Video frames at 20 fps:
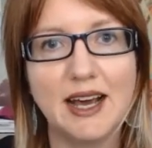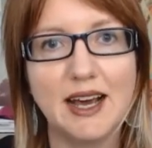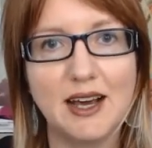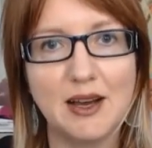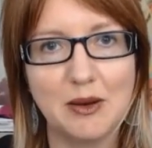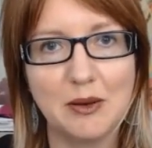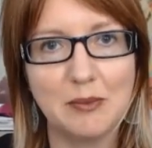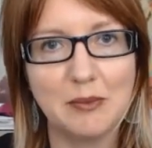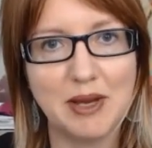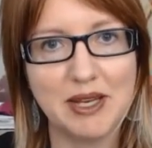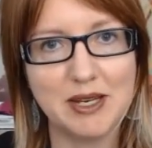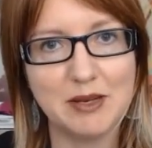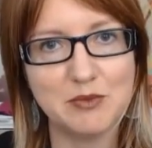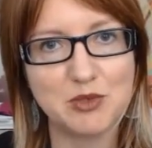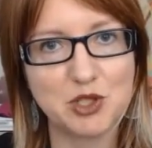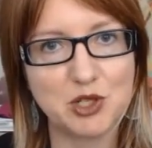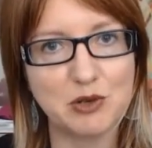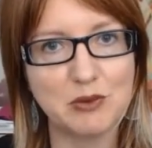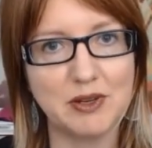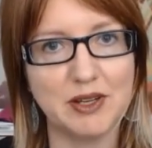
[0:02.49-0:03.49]
My name
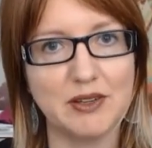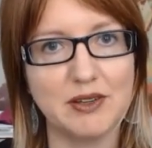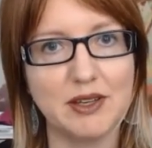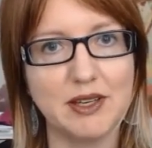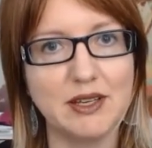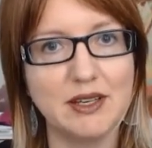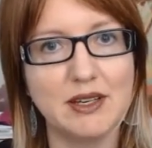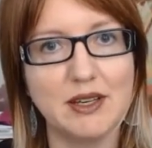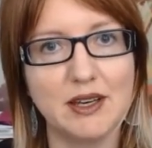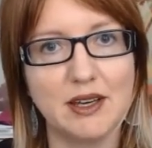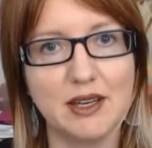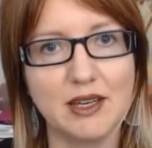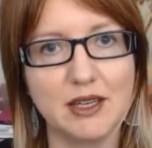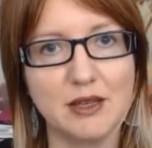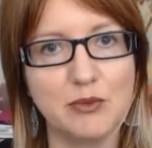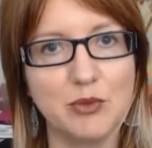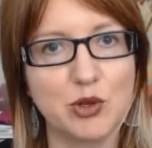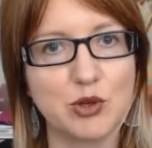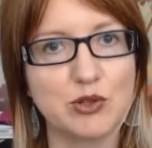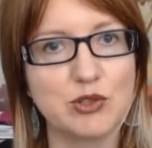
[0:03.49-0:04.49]
is Cornelia.
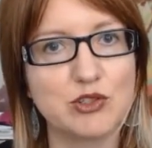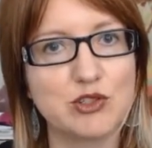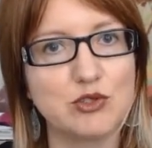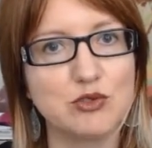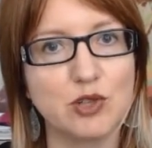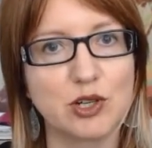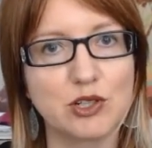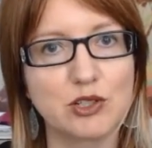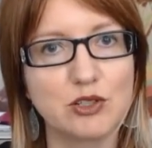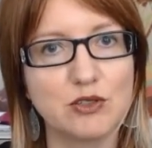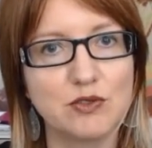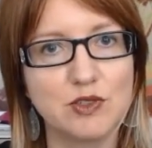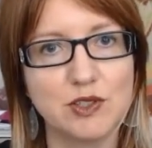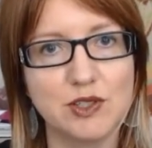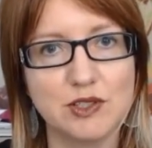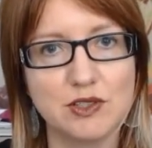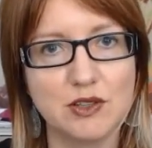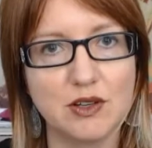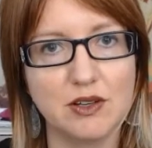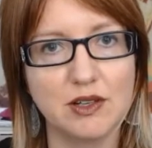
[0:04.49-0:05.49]
I'm your instructor for
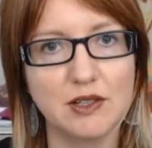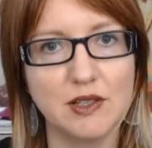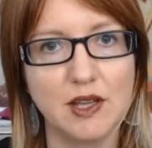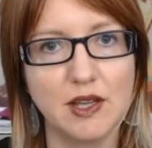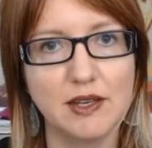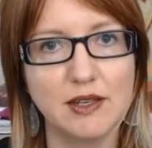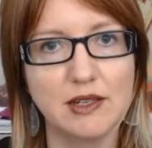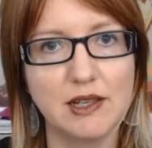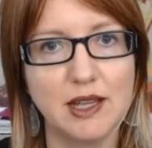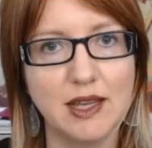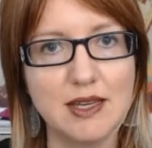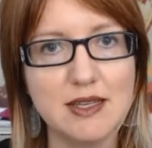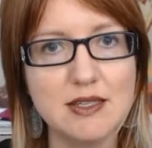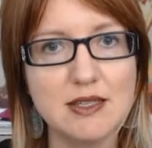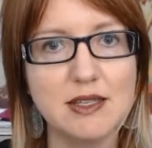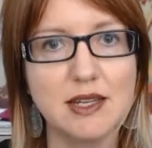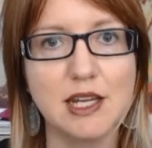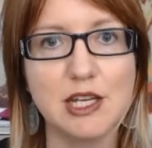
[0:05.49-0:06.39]
this online class,